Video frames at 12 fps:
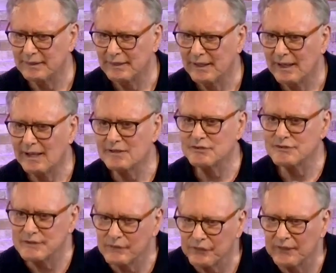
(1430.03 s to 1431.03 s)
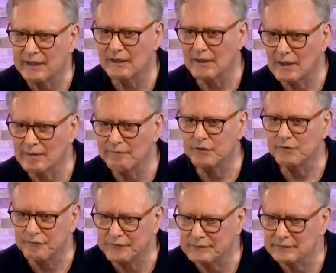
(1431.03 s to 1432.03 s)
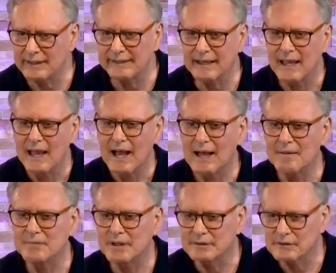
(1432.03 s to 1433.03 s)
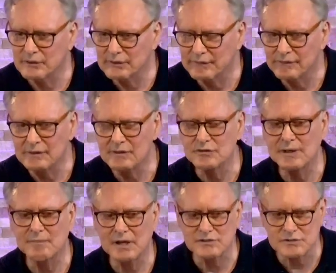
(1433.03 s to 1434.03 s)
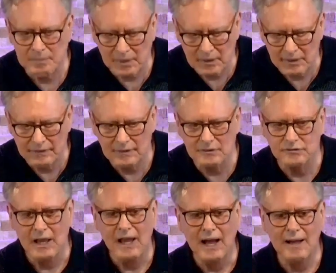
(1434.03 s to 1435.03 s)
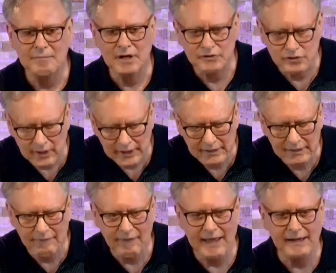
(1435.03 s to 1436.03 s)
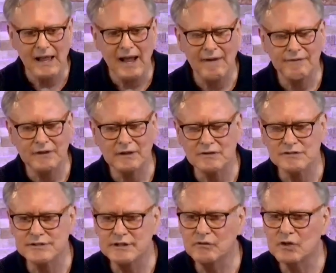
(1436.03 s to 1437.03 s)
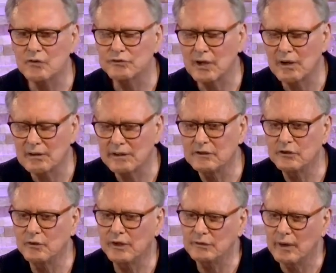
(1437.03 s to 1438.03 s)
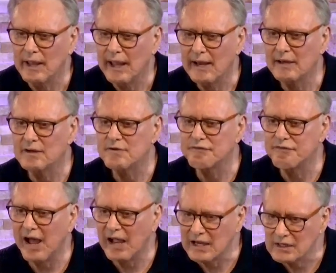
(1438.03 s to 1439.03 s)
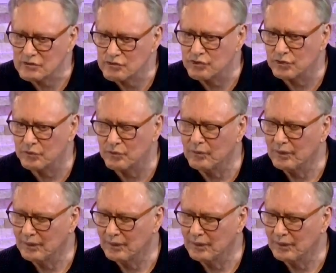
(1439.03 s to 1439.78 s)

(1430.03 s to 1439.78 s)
I still think a lot of you feel like, I'm not good at this, I'm not smart at this, I'm not trained in that. I think it still goes on in you, and it defines you